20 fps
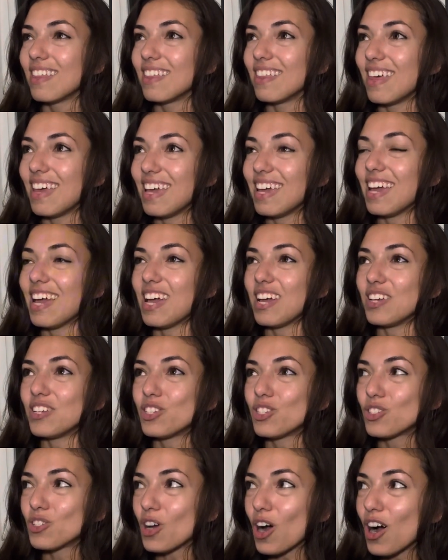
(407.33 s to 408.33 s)
a
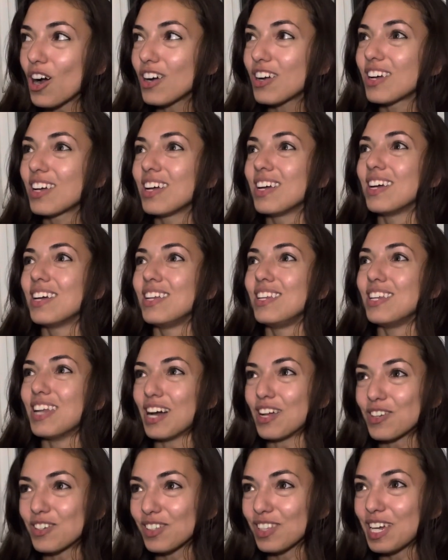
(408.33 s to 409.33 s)
stock,
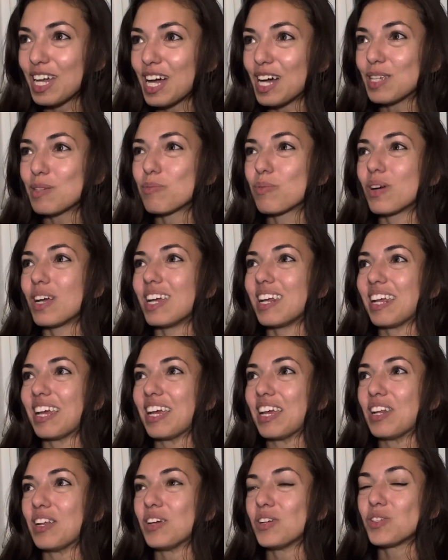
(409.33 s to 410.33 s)
naturally
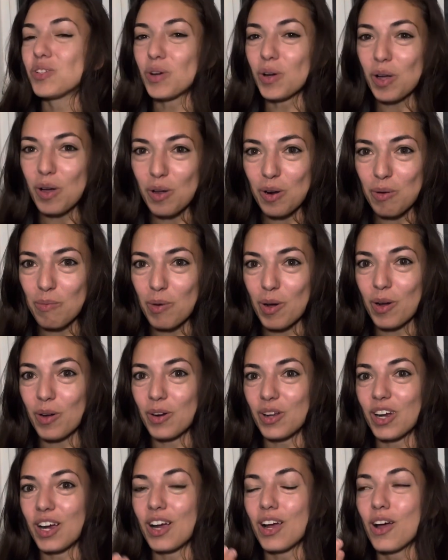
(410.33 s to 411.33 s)
aspirated Toyota
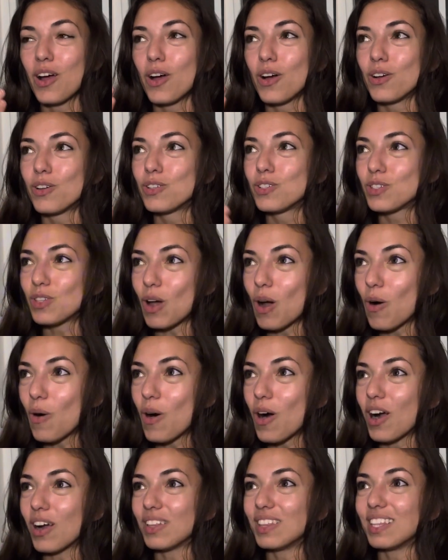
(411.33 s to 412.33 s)
motor, so
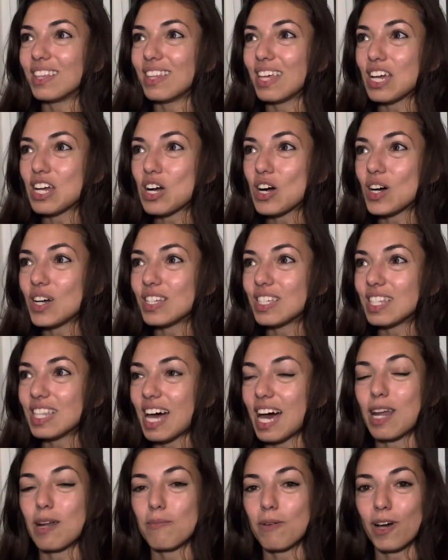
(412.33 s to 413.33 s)
hard that they caused
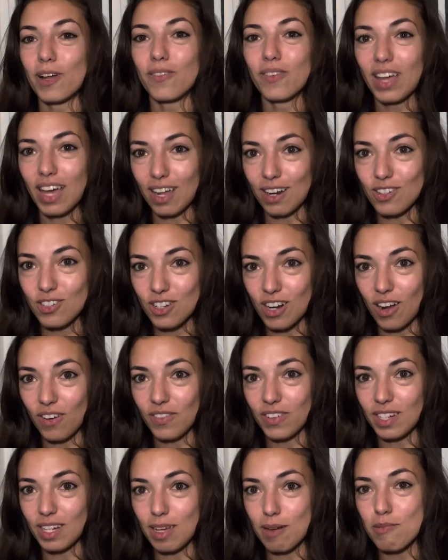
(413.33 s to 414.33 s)
that amount of
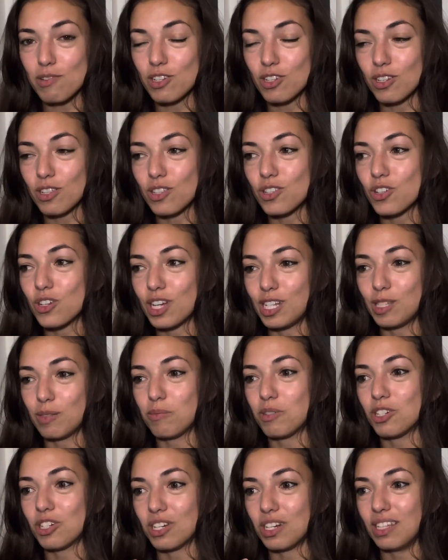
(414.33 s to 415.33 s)
catastrophic damage to the
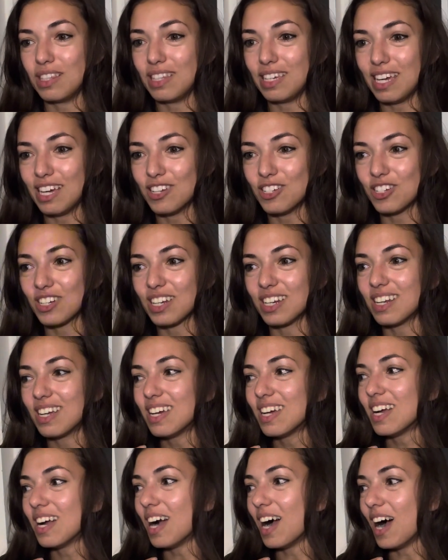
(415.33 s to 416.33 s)
transmission and the engine.
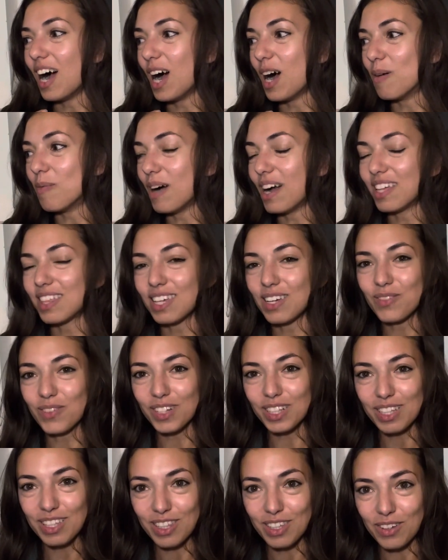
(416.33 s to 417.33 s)
I think
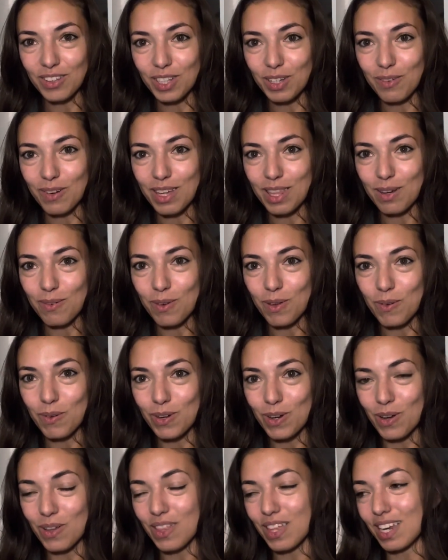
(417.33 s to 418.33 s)
really the only way that we would
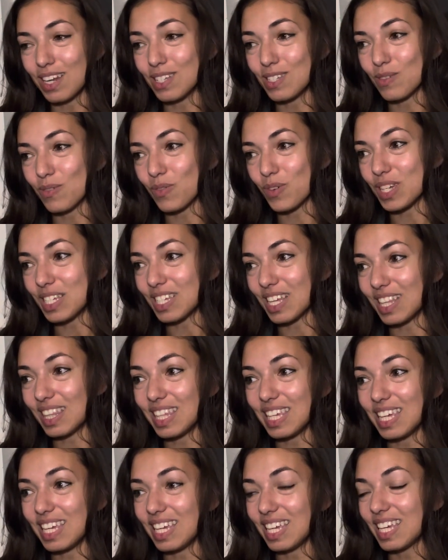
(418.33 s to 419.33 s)
know that is if we sent
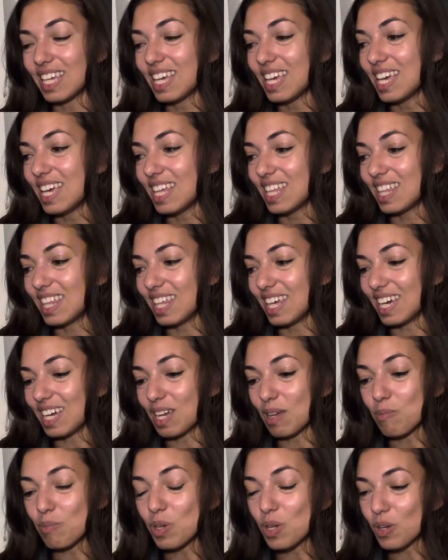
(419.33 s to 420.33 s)
the
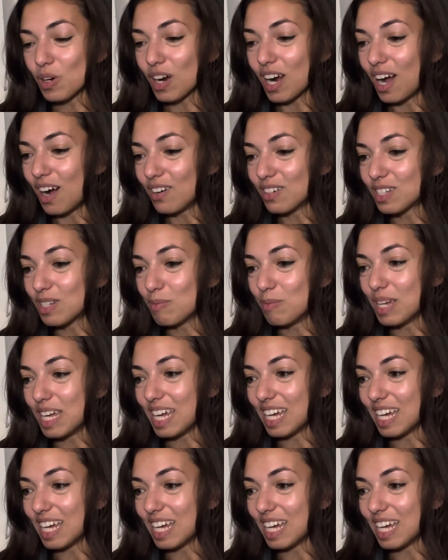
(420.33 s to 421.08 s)
computer out to be